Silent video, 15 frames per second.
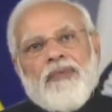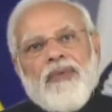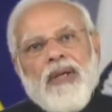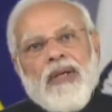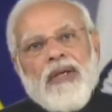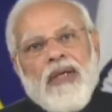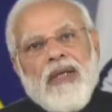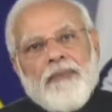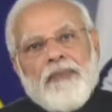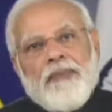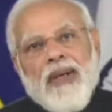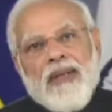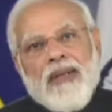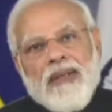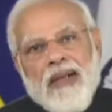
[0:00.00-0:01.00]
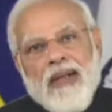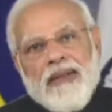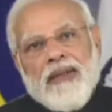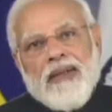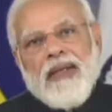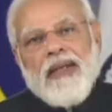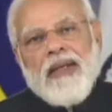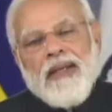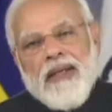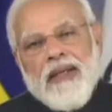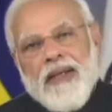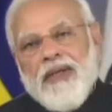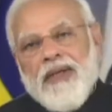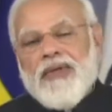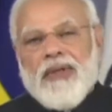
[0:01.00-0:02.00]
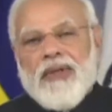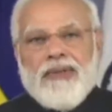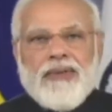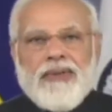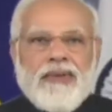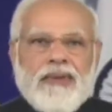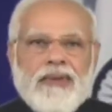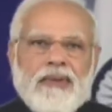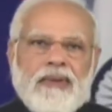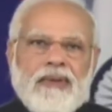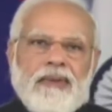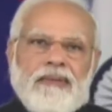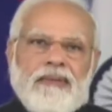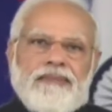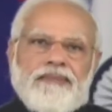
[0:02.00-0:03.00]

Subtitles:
between different countries and regions.